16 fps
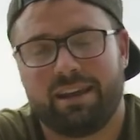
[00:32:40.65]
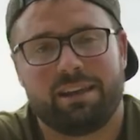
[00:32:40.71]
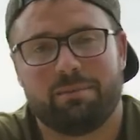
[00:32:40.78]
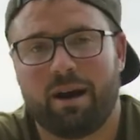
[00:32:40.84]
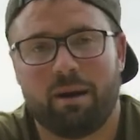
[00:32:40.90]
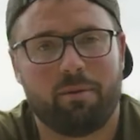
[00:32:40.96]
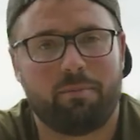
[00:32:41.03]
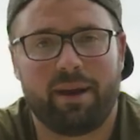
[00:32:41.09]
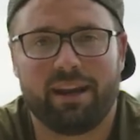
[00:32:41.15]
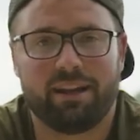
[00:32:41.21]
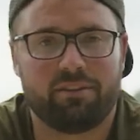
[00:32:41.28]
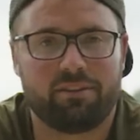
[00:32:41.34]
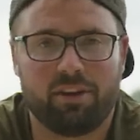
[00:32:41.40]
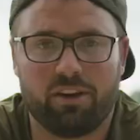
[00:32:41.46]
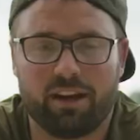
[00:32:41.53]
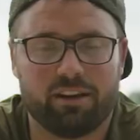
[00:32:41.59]
you might be paying
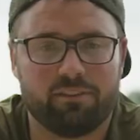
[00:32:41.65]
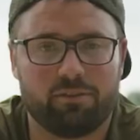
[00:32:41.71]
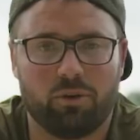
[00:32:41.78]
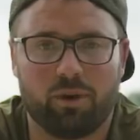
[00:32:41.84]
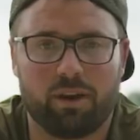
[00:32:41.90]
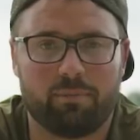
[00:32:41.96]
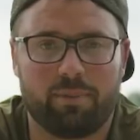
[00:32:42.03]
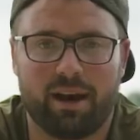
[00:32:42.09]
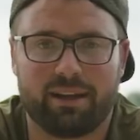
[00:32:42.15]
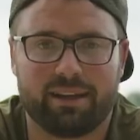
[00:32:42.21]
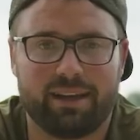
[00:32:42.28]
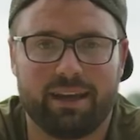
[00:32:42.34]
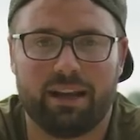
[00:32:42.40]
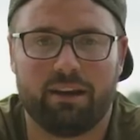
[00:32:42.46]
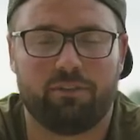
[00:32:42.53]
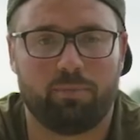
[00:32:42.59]
£13 or £14 a
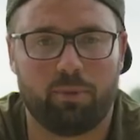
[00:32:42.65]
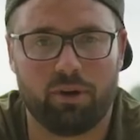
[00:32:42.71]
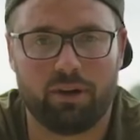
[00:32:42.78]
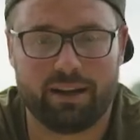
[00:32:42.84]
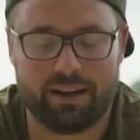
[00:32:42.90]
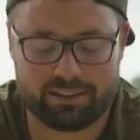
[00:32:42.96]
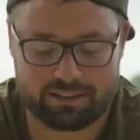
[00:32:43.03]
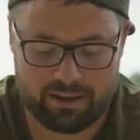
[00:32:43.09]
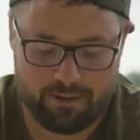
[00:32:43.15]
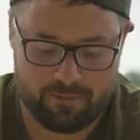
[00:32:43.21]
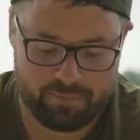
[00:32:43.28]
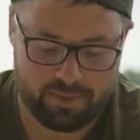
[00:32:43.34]
kilo for boilies.